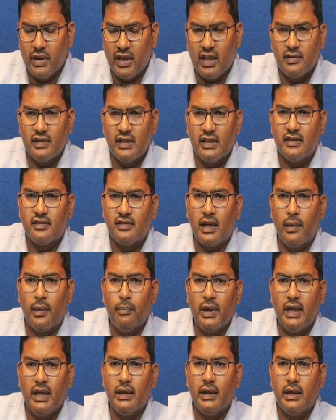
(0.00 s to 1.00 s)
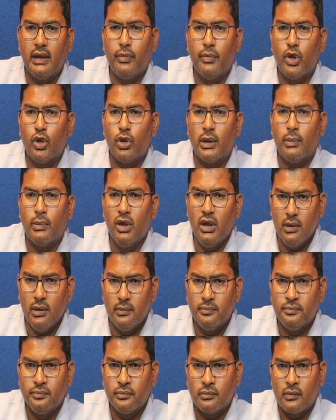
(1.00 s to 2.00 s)
because it is completely immutable,
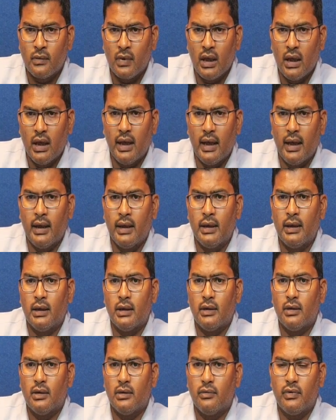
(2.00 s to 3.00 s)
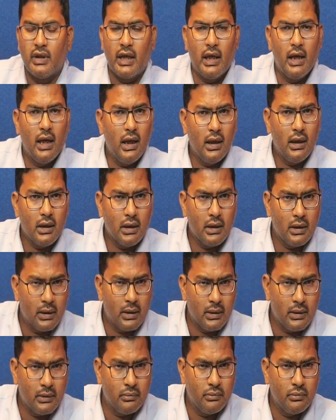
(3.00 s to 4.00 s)
and we
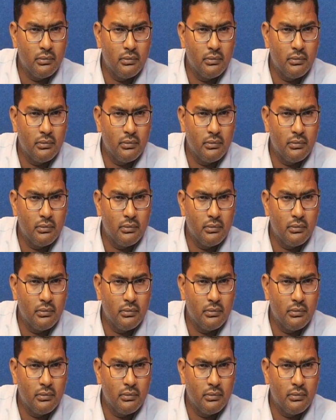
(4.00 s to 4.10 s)
cannot